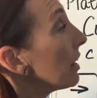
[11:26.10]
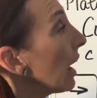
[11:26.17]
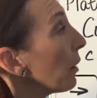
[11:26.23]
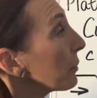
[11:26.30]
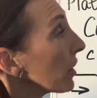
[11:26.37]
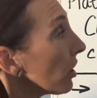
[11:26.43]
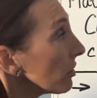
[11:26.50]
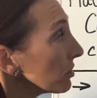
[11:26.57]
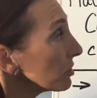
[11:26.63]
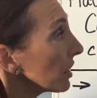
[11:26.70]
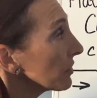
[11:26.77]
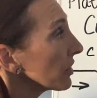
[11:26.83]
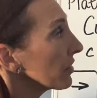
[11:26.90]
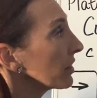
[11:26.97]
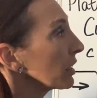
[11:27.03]
And we also
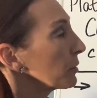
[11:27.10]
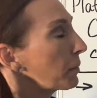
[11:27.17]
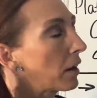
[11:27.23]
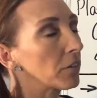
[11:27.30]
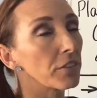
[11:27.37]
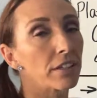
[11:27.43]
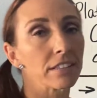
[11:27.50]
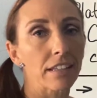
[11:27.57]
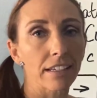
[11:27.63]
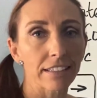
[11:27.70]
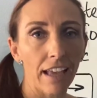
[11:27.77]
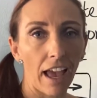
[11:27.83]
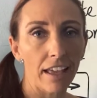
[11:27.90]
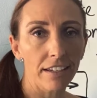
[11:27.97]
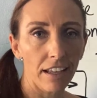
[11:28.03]
have to think about this
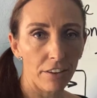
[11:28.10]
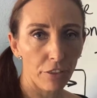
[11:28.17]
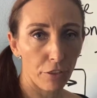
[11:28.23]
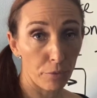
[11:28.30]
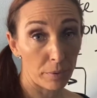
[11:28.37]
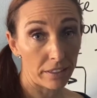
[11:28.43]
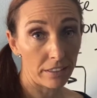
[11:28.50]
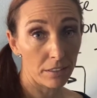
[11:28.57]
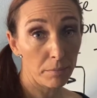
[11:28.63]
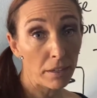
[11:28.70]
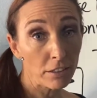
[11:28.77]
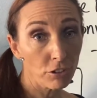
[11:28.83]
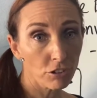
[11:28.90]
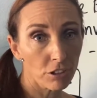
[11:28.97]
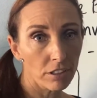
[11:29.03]
again in 3
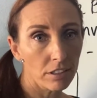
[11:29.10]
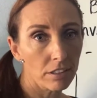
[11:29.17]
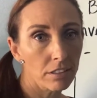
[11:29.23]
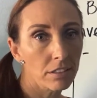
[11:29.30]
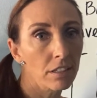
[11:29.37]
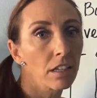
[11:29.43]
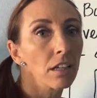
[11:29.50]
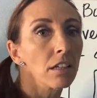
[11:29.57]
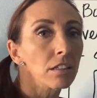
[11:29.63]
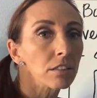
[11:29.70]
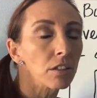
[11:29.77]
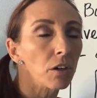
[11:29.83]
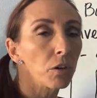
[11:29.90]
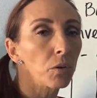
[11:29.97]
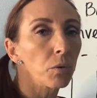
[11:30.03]
dimensions.
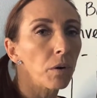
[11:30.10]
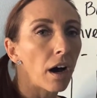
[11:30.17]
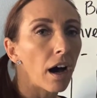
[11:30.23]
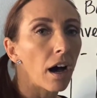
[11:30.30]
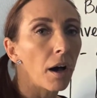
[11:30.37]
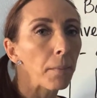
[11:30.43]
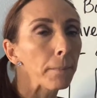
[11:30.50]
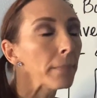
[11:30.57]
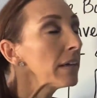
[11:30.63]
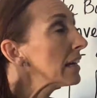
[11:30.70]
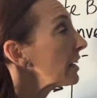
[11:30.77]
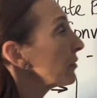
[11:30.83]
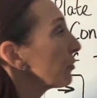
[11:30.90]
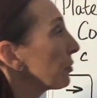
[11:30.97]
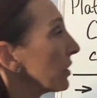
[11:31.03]
So
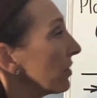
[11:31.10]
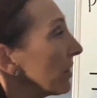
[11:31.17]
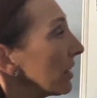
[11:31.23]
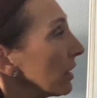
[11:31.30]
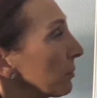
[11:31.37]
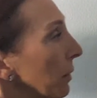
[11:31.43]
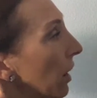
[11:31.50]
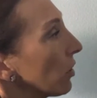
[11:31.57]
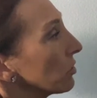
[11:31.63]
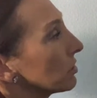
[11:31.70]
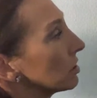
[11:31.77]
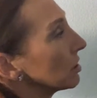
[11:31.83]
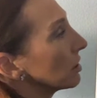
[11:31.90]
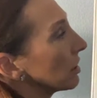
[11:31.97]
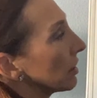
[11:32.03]
if we think
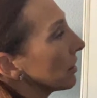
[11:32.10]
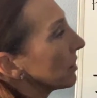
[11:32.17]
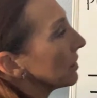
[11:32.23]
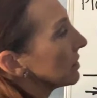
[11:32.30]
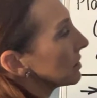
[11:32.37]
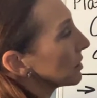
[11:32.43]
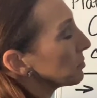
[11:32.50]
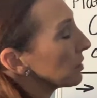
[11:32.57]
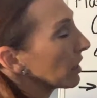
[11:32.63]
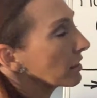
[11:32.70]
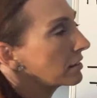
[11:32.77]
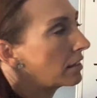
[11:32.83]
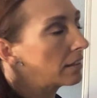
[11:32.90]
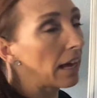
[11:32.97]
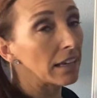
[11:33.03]
about this
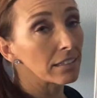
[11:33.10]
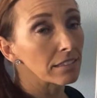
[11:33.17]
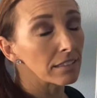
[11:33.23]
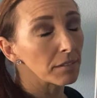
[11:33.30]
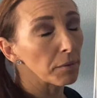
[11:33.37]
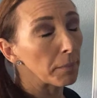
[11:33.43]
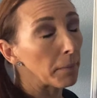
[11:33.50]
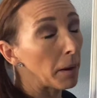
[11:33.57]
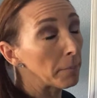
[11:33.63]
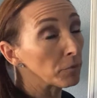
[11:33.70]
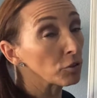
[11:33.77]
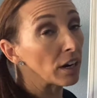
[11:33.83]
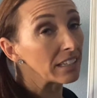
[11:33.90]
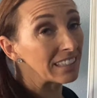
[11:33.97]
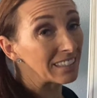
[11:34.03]
subducted
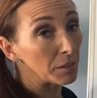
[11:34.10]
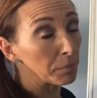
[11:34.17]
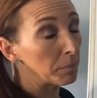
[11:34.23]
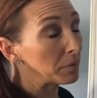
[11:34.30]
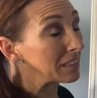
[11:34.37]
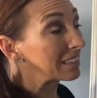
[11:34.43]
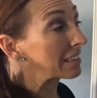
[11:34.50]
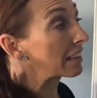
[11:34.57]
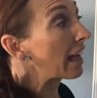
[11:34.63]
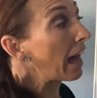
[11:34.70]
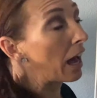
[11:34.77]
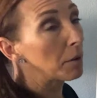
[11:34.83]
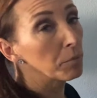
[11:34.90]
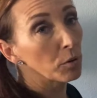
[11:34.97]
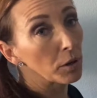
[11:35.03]
crust as a
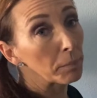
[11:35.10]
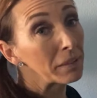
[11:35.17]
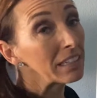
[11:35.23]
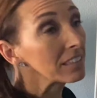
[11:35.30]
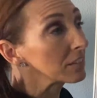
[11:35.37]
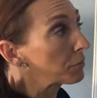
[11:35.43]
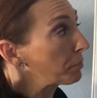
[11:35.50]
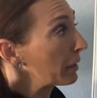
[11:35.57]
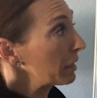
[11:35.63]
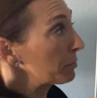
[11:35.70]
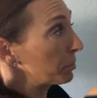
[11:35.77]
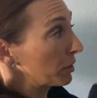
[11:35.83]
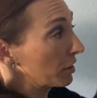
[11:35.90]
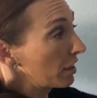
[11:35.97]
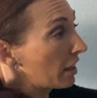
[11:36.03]
slab or a piece of
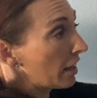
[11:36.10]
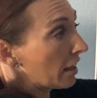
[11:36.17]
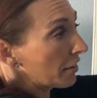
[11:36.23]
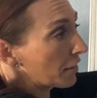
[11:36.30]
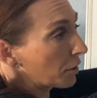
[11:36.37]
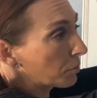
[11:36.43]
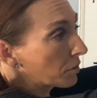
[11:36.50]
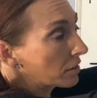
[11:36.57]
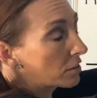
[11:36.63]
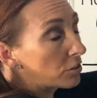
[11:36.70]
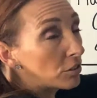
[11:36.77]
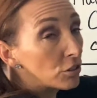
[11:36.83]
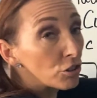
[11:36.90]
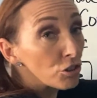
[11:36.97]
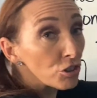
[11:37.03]
paper that we're
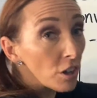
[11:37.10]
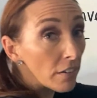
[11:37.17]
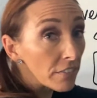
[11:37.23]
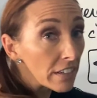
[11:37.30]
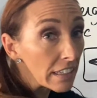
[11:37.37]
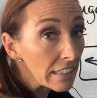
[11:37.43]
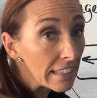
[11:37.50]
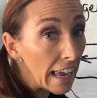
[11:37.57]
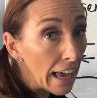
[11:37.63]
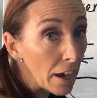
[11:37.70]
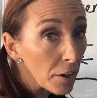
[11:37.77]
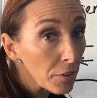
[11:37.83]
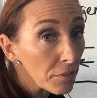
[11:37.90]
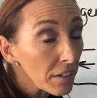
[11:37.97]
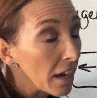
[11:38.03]
shoving
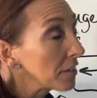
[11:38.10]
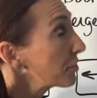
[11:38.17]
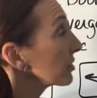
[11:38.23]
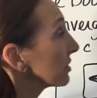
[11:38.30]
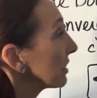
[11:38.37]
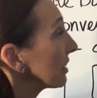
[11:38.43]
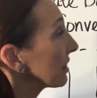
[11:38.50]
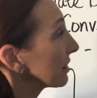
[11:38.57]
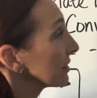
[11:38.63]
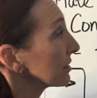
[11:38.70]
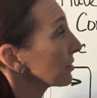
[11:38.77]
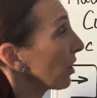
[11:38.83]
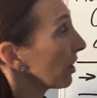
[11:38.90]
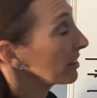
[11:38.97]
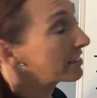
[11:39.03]
down underneath
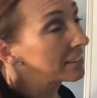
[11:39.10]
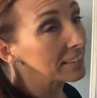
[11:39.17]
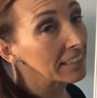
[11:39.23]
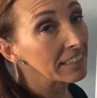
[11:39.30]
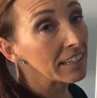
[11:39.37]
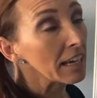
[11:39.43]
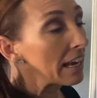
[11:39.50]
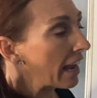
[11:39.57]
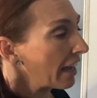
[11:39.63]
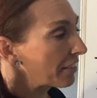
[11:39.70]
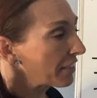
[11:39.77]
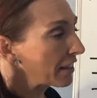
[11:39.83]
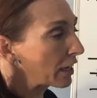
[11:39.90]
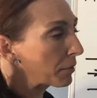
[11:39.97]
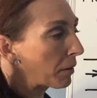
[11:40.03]
this continent,
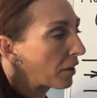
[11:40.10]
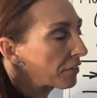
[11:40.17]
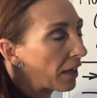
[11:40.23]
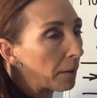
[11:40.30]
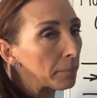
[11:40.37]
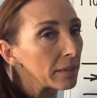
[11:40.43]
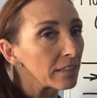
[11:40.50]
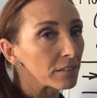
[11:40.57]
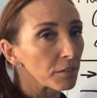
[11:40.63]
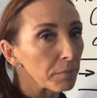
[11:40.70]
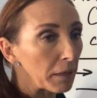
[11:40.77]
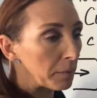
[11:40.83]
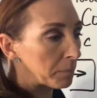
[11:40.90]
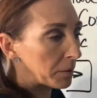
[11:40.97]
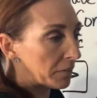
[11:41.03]
and think about that piece of
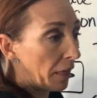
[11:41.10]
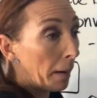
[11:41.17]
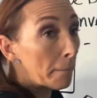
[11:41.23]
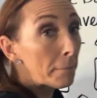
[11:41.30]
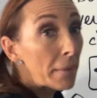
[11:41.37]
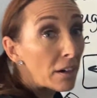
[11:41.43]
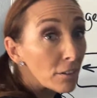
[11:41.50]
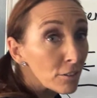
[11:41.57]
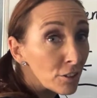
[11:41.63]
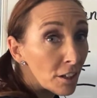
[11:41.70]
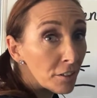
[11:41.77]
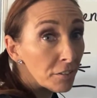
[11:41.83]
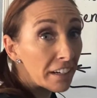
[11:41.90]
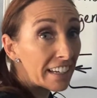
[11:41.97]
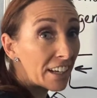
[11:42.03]
paper and that melt
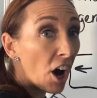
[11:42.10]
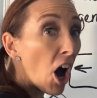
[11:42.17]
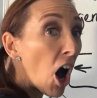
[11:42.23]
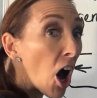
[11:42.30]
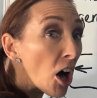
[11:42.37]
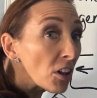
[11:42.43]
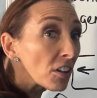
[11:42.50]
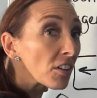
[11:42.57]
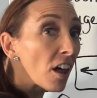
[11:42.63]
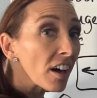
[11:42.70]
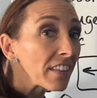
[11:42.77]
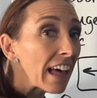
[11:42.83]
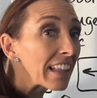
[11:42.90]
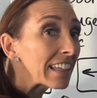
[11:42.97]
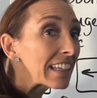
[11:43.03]
generating all
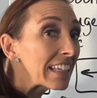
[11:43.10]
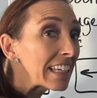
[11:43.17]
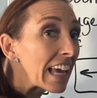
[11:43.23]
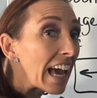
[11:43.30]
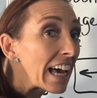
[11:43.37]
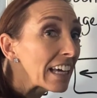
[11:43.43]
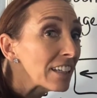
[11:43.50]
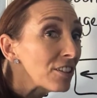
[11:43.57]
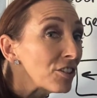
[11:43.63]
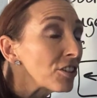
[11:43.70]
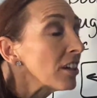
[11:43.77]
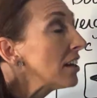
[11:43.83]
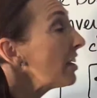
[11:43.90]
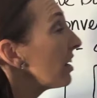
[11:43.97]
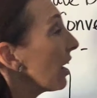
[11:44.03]
along that leading
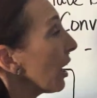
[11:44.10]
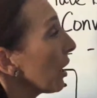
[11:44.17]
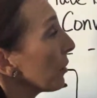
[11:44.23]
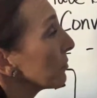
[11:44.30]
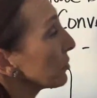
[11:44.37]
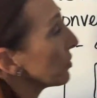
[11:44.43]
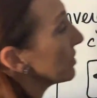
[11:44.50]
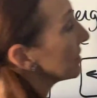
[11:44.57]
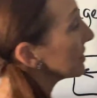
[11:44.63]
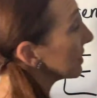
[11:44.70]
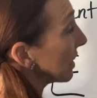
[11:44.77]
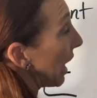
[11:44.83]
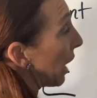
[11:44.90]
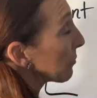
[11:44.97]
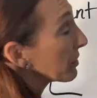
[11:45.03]
edge. So this
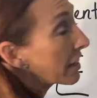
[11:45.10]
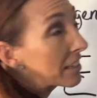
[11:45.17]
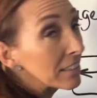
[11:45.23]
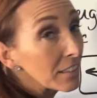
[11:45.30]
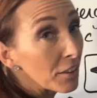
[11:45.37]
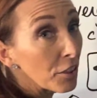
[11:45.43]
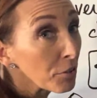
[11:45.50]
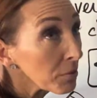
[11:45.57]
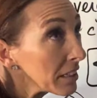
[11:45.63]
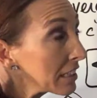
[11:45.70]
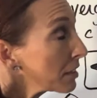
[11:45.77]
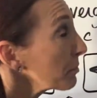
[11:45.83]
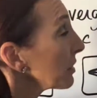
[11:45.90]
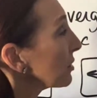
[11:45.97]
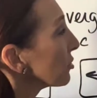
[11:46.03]
slab again is in 3
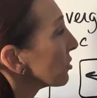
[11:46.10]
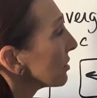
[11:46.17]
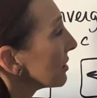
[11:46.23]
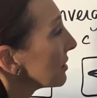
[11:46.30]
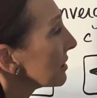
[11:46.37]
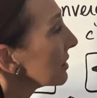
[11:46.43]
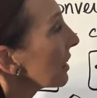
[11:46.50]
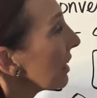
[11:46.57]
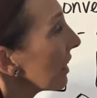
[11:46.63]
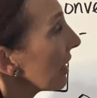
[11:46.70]
dimensions.